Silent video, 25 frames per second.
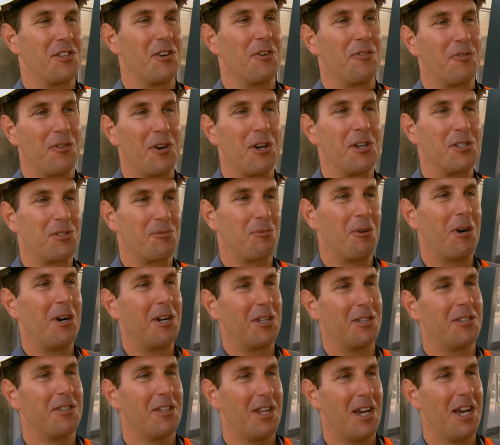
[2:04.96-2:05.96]
the first
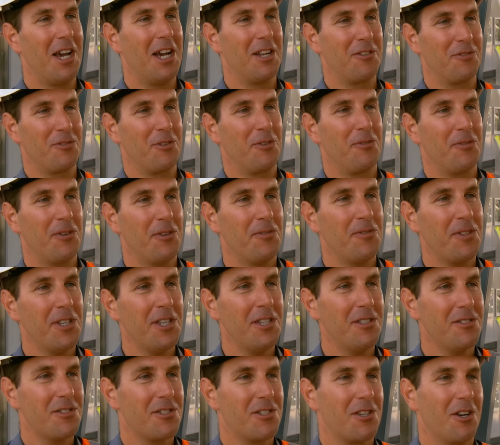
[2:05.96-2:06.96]
one out of the
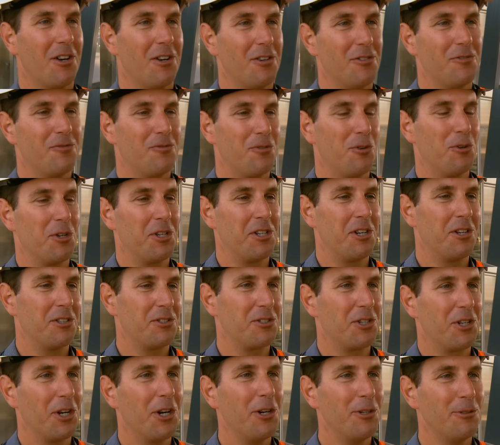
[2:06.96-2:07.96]
50, so 49
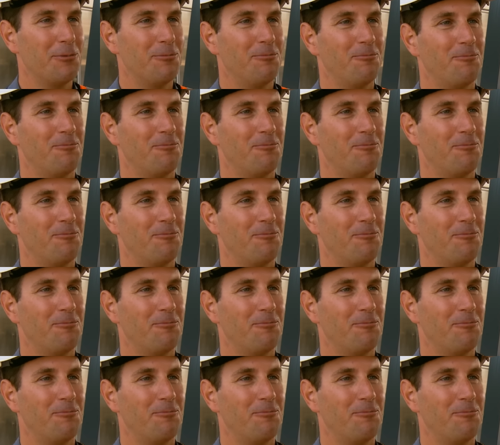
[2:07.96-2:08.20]
to go.